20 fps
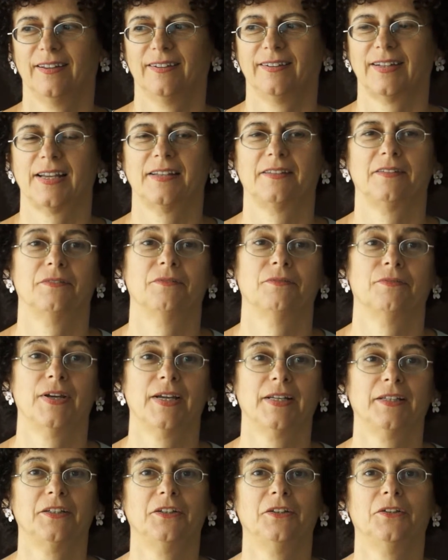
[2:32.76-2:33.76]
nice
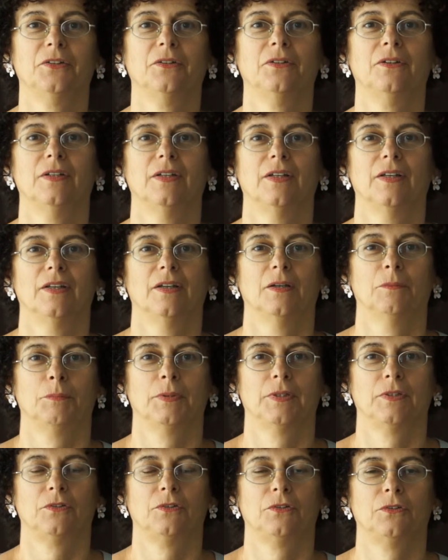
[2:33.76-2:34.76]
venue,
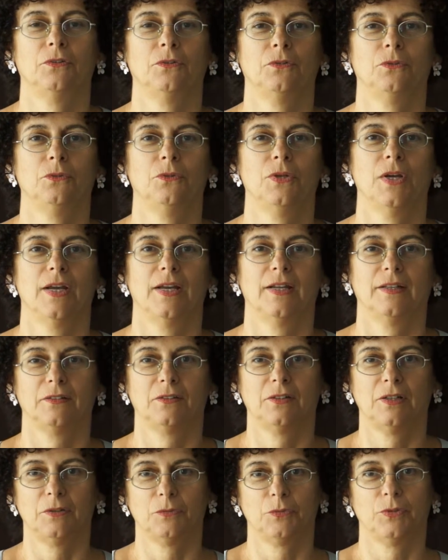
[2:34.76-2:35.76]
but to
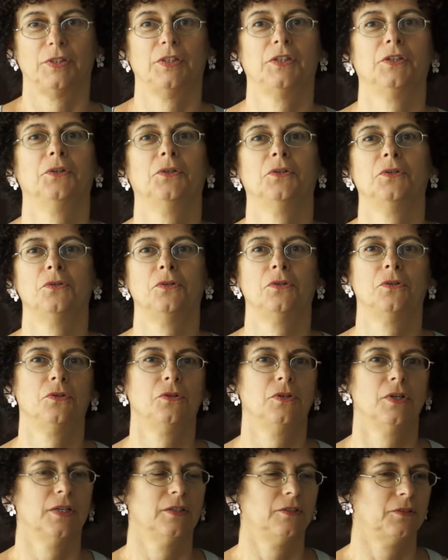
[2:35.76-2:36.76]
live with
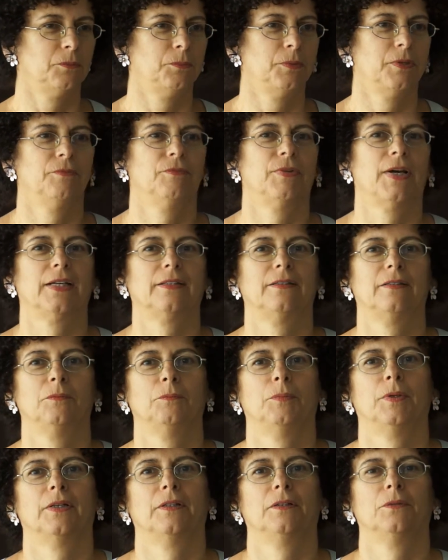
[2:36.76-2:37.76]
you, to be invited
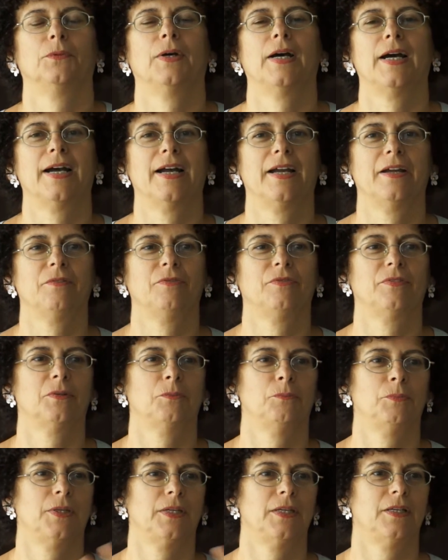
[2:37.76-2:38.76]
by your wife, to
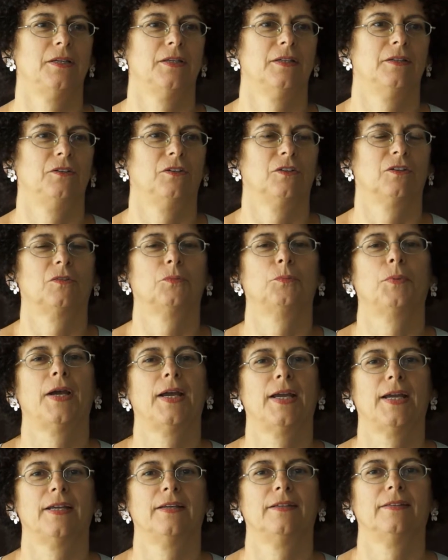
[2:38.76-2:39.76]
be in your
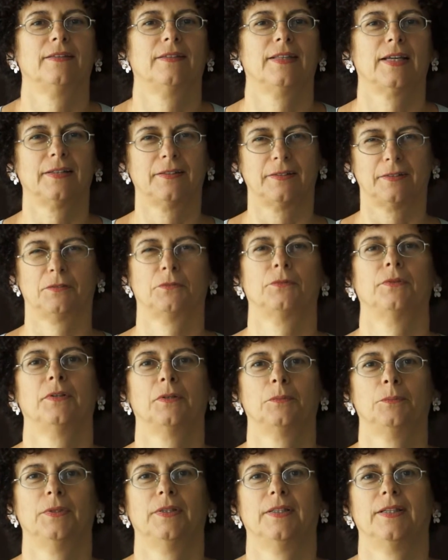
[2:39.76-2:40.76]
space, that is
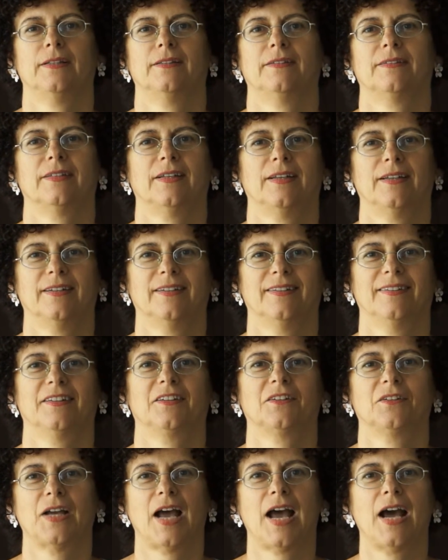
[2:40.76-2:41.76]
real Bidanza.
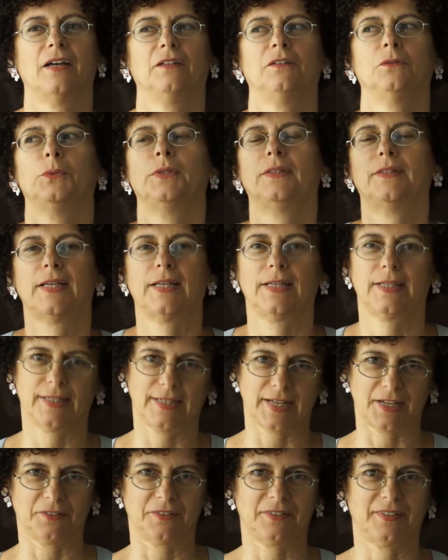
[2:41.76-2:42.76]
But how do we take it
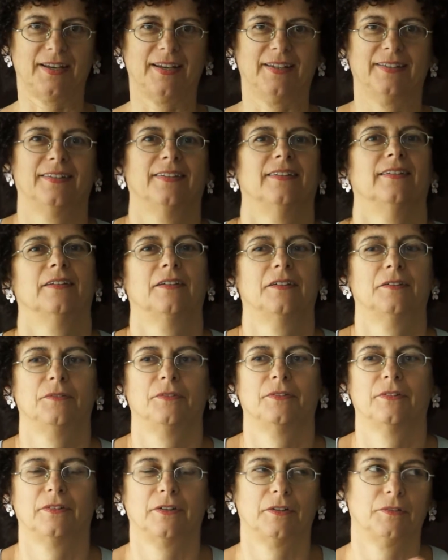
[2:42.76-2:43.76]
outside
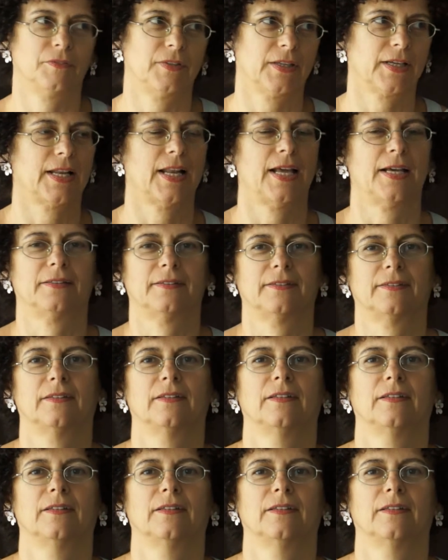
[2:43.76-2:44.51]
of the class?